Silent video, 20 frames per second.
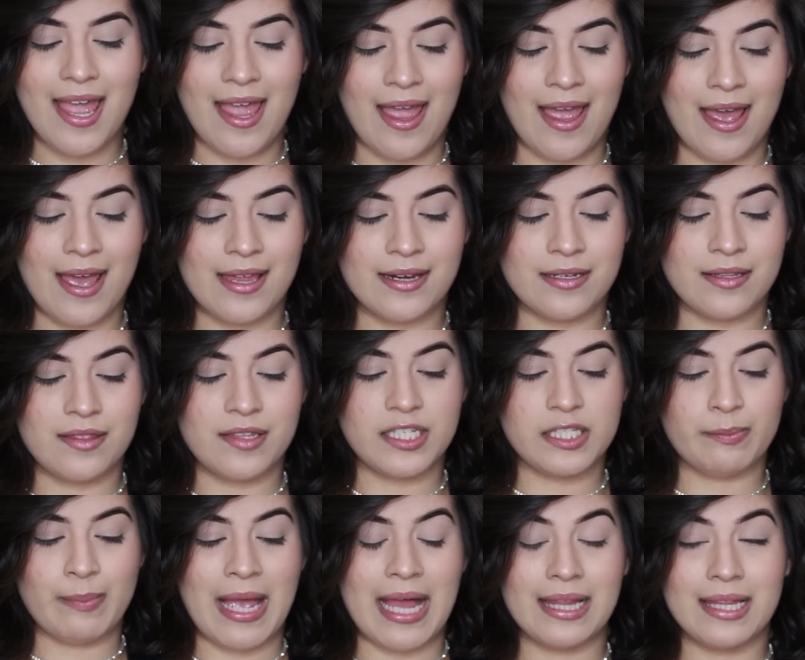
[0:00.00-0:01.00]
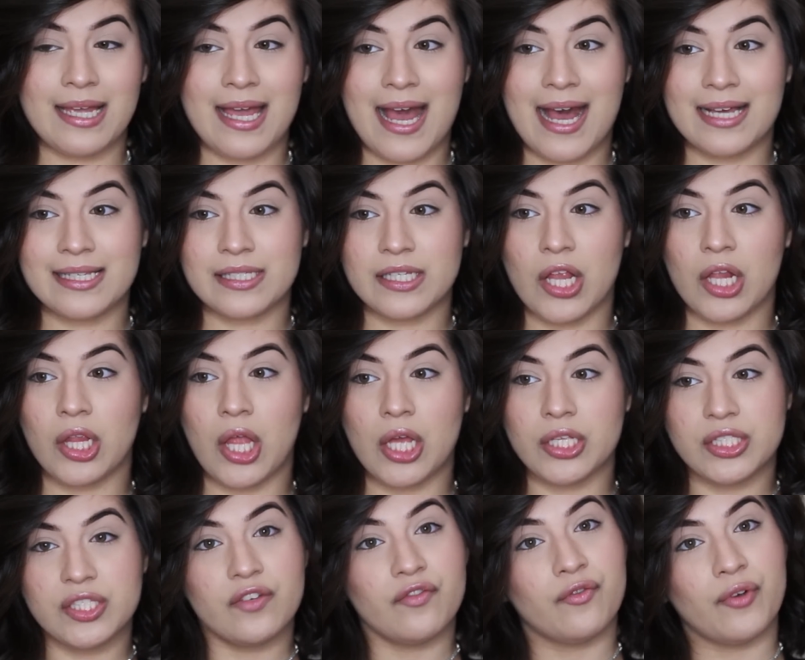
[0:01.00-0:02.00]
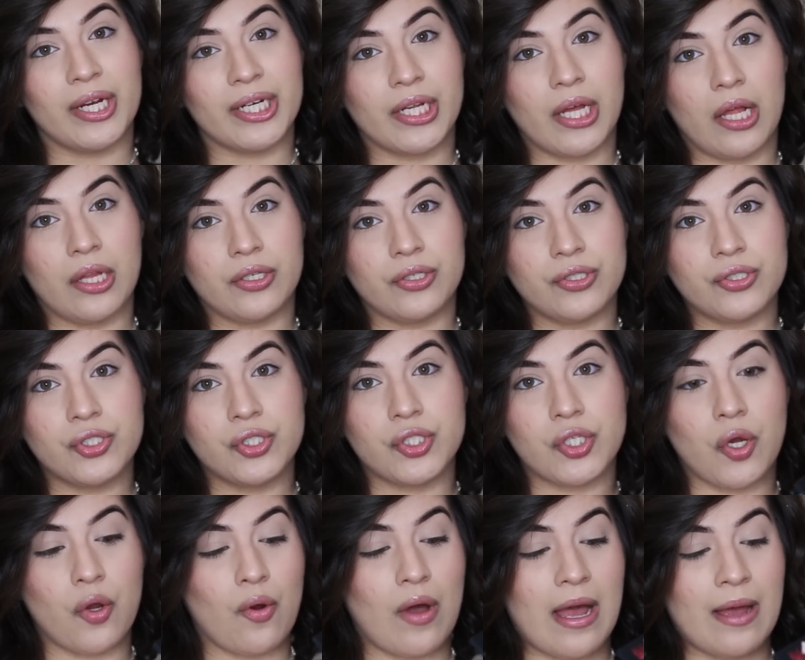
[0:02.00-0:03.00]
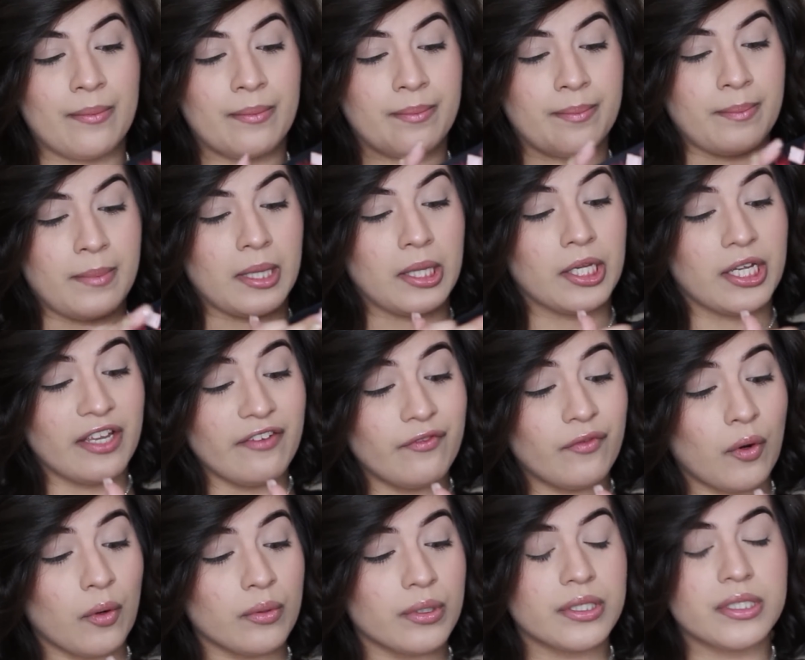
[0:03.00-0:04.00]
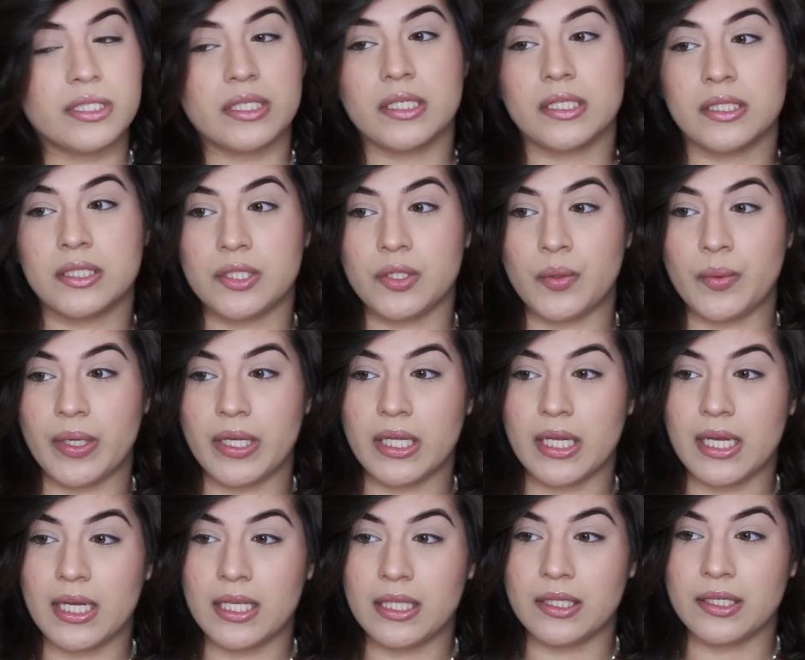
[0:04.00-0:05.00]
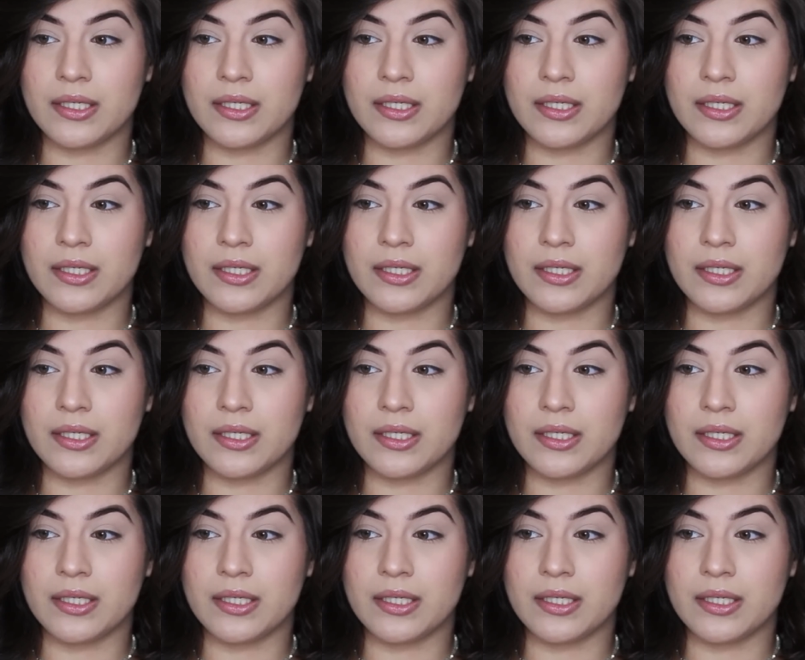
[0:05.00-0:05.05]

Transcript: and this palette has lots of red colors, so I'm looking forward to doing it.